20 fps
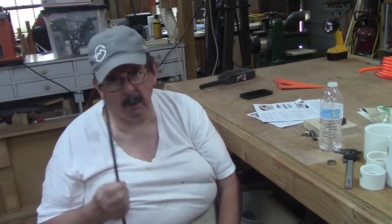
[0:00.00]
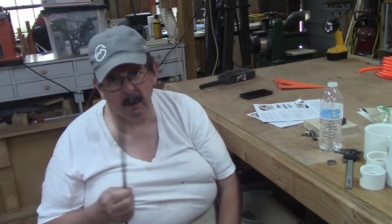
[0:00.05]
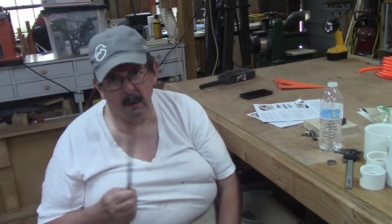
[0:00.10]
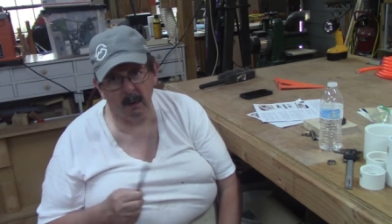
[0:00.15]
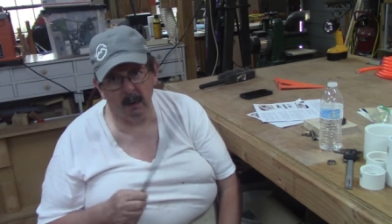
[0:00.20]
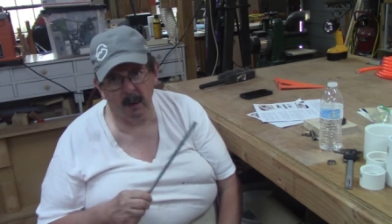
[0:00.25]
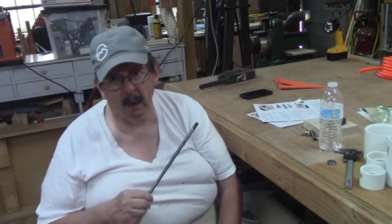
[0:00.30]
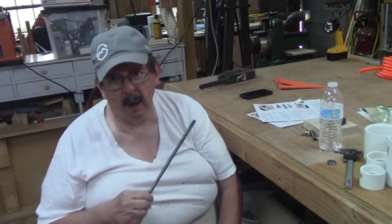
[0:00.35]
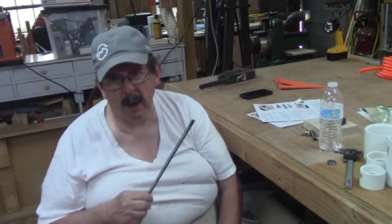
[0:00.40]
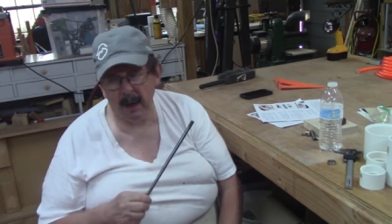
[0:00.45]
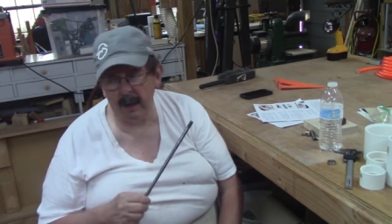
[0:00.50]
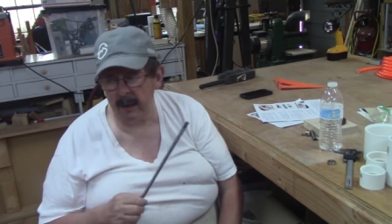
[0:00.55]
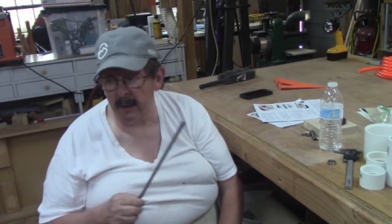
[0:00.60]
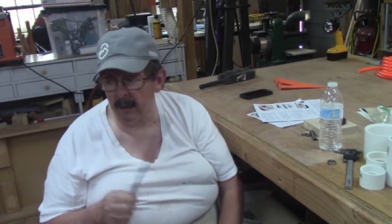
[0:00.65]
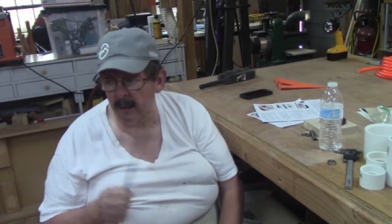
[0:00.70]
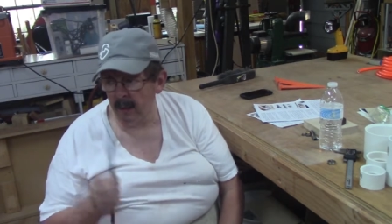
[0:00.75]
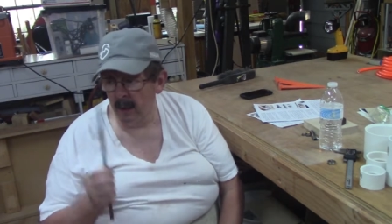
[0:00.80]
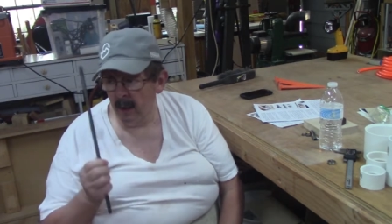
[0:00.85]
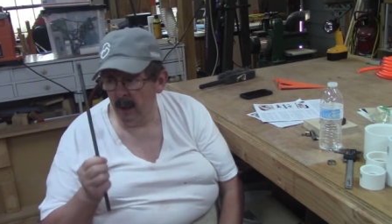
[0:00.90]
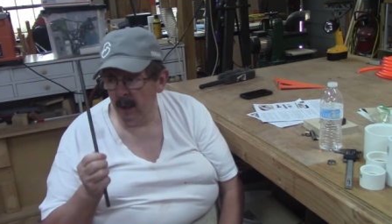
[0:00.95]
it on a
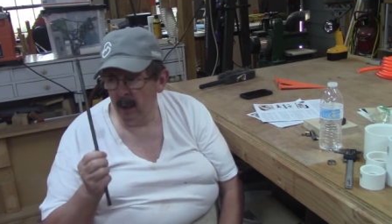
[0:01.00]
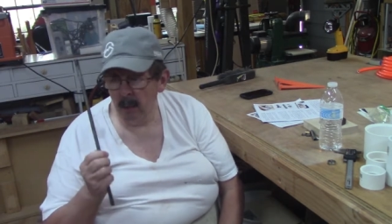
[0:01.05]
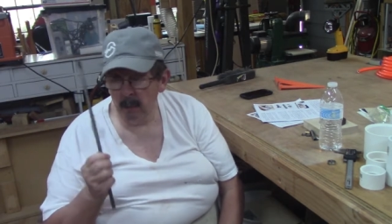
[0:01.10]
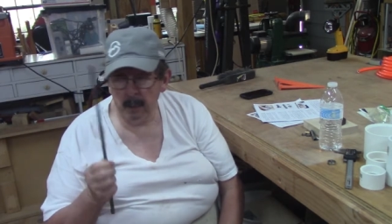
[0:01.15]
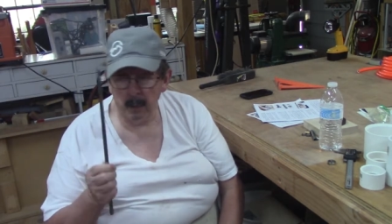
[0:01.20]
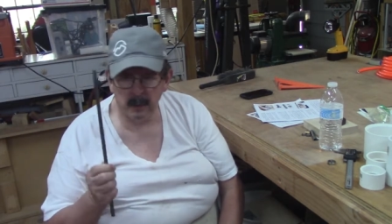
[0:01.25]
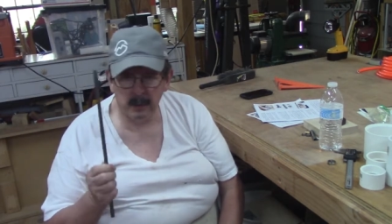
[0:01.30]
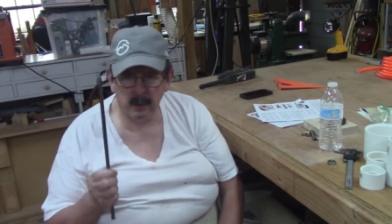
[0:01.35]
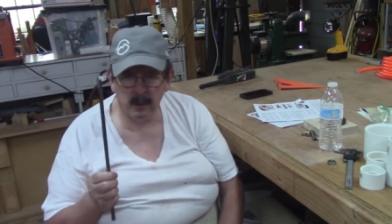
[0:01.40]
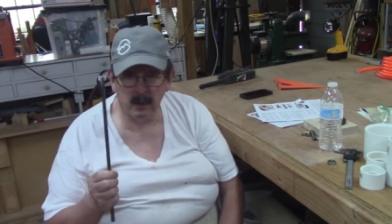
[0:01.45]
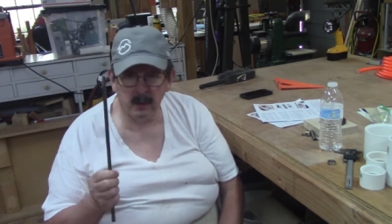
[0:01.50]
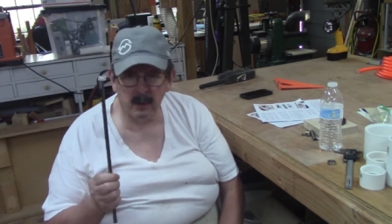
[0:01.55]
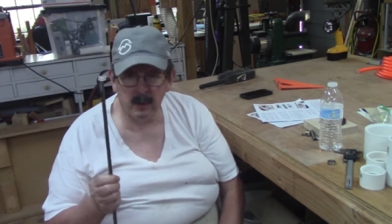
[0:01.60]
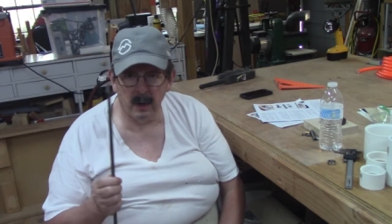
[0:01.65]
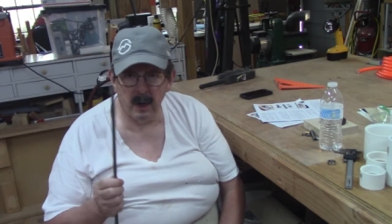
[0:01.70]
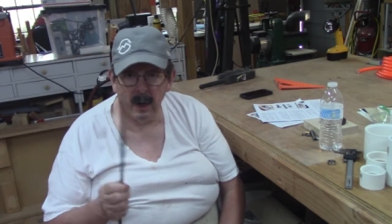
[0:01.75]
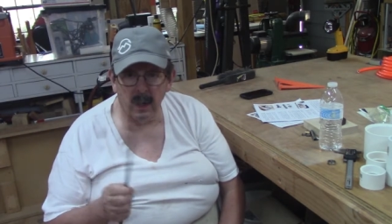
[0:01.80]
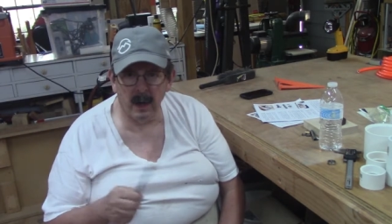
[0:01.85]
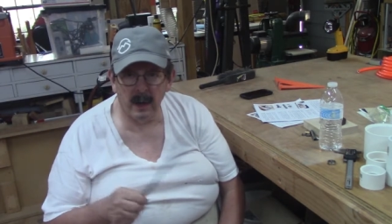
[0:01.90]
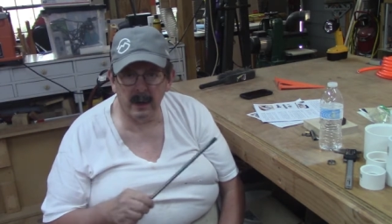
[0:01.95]
lathe. Put this in
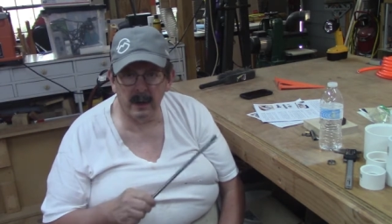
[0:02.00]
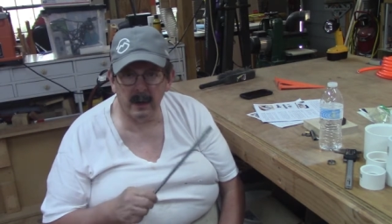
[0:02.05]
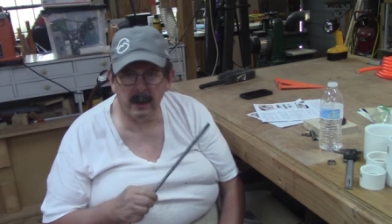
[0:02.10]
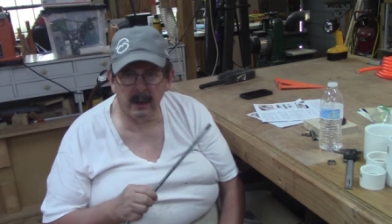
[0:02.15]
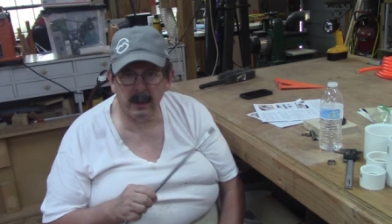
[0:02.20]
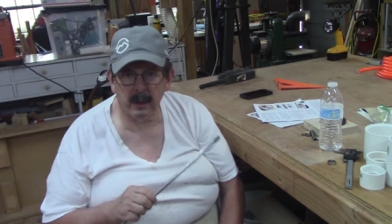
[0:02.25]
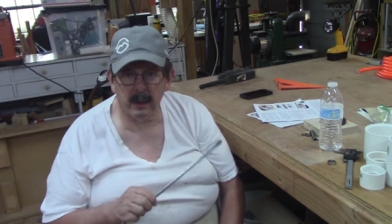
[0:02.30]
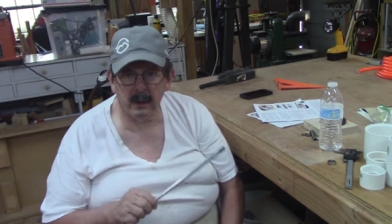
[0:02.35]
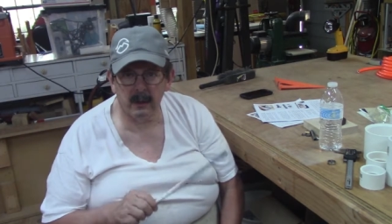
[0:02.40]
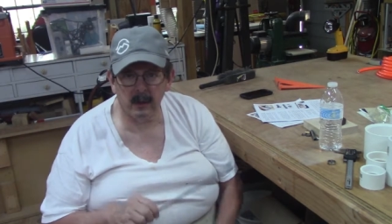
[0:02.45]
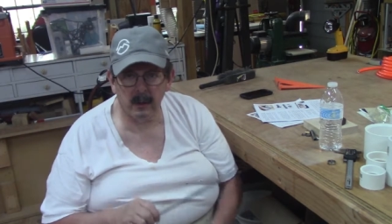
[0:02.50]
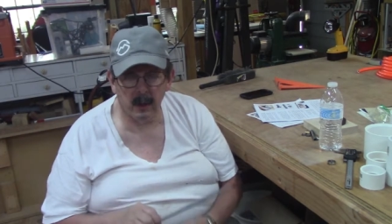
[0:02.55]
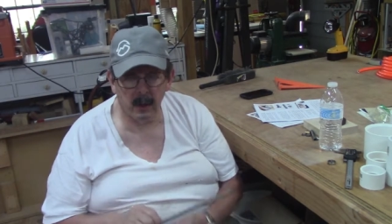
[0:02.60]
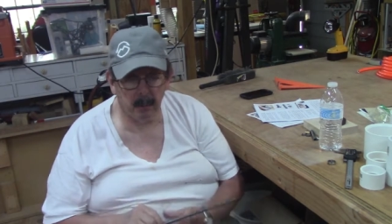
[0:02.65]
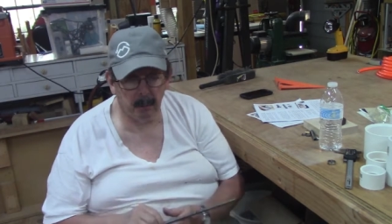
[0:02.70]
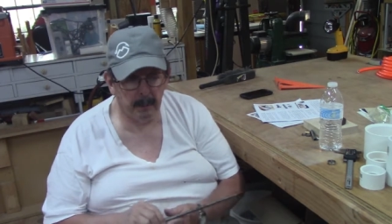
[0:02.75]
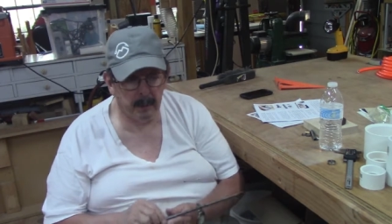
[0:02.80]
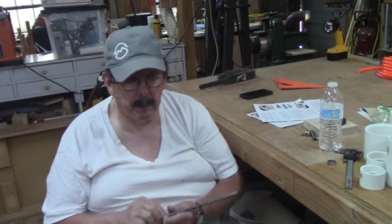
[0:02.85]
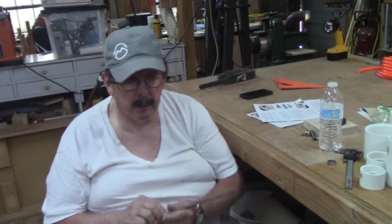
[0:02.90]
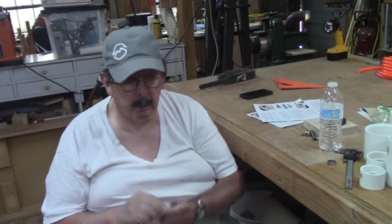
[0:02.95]
a lathe in a set
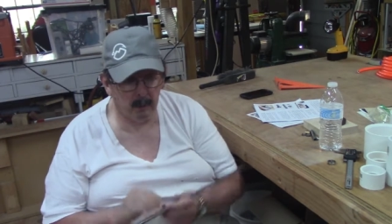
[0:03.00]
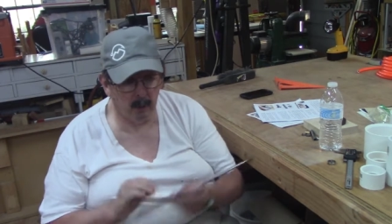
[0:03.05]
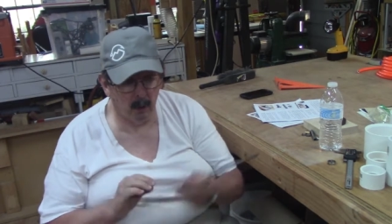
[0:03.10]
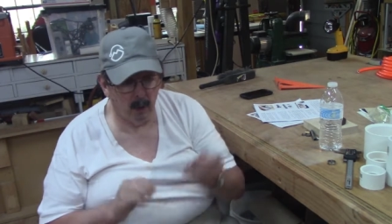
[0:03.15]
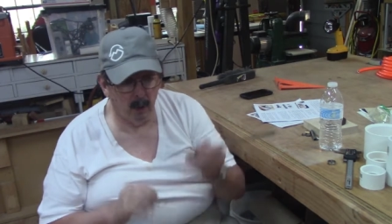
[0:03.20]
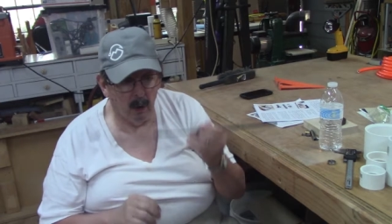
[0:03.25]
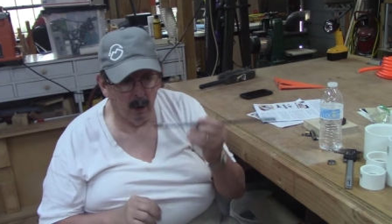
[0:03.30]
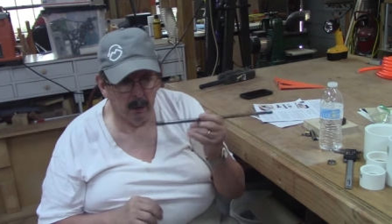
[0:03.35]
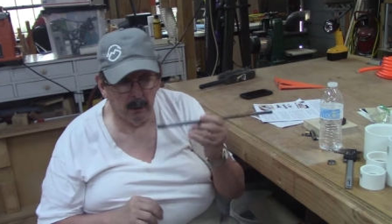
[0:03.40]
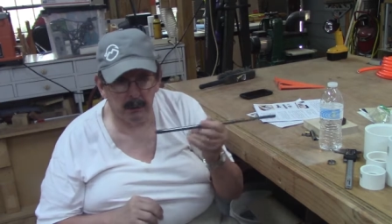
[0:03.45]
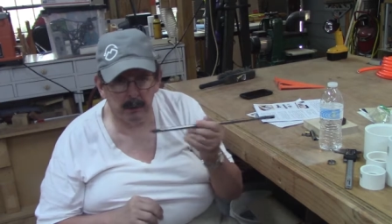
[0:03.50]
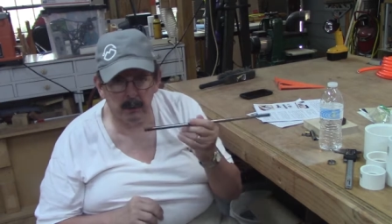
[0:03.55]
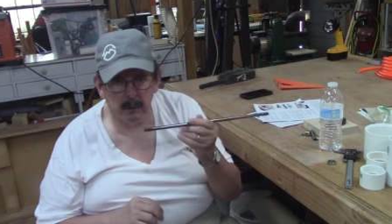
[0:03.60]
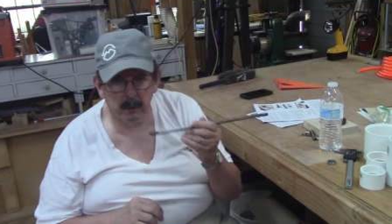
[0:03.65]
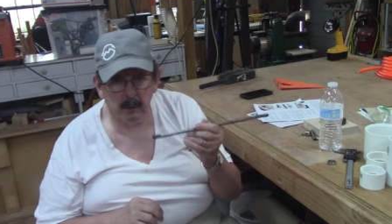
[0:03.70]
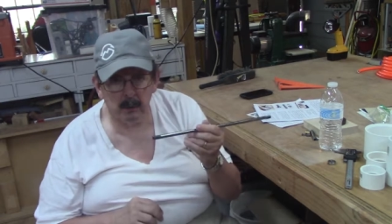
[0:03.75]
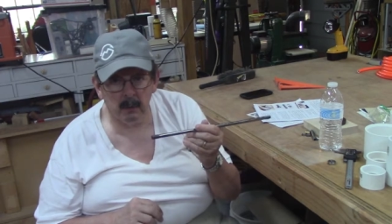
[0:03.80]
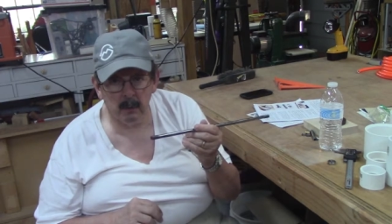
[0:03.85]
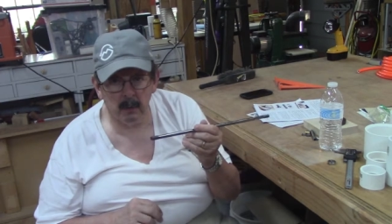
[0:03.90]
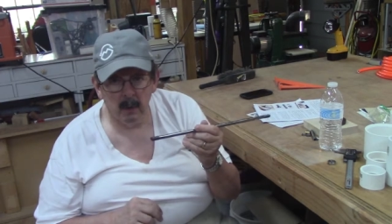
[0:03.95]
of pin jaws.
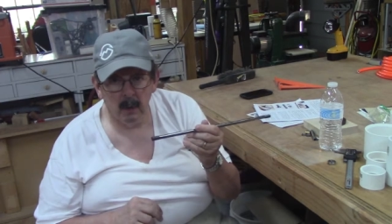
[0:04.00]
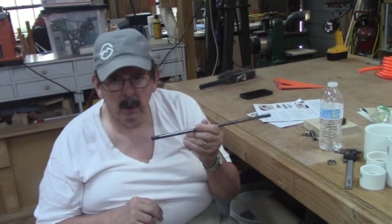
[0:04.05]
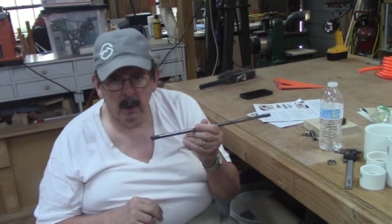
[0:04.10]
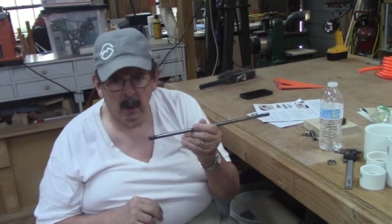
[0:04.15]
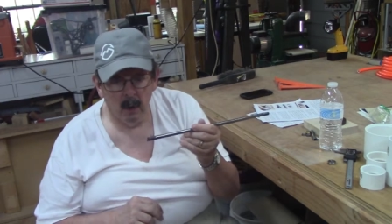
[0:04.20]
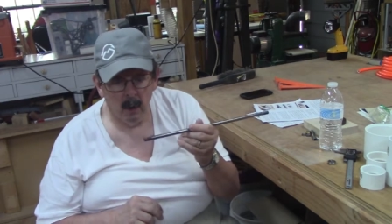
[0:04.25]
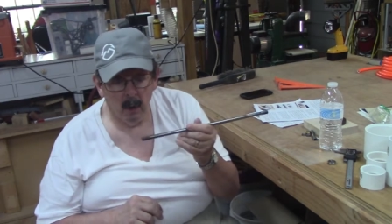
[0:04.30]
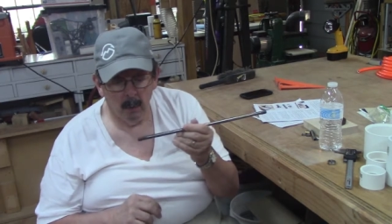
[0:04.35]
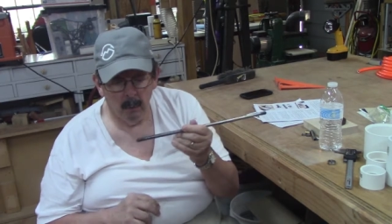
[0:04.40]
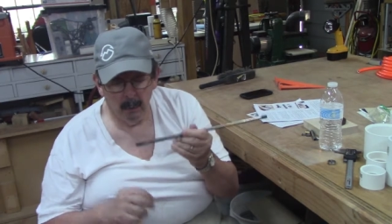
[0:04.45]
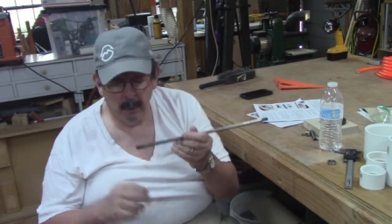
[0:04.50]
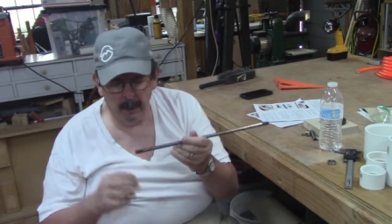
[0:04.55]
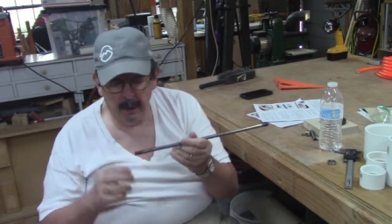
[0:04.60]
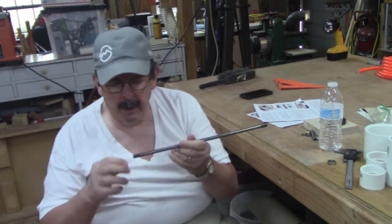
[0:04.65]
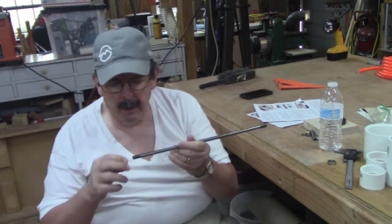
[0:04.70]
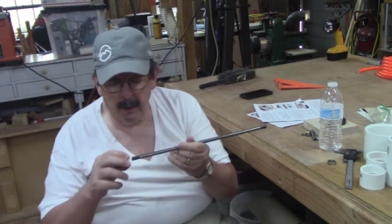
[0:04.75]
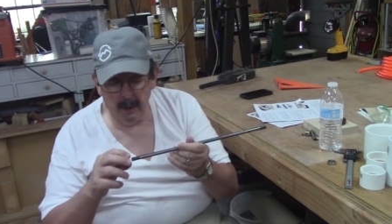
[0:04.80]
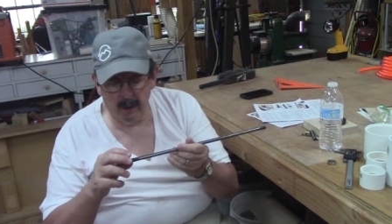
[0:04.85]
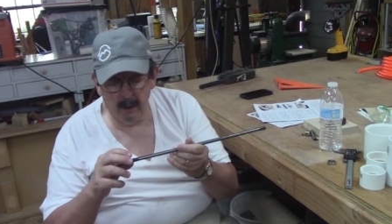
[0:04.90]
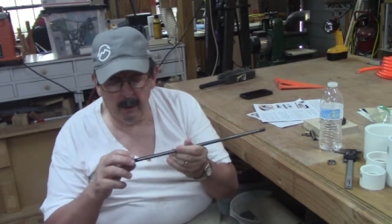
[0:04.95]
Put
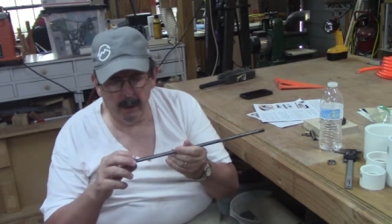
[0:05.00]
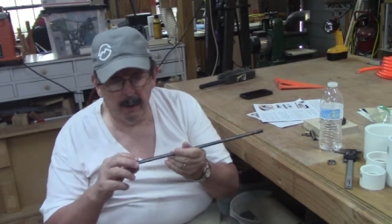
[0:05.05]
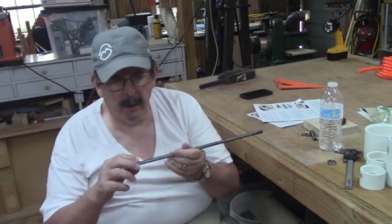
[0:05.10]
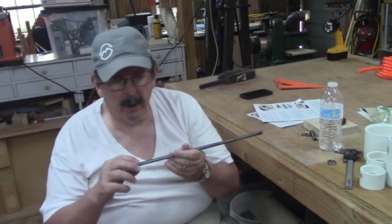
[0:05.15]
it out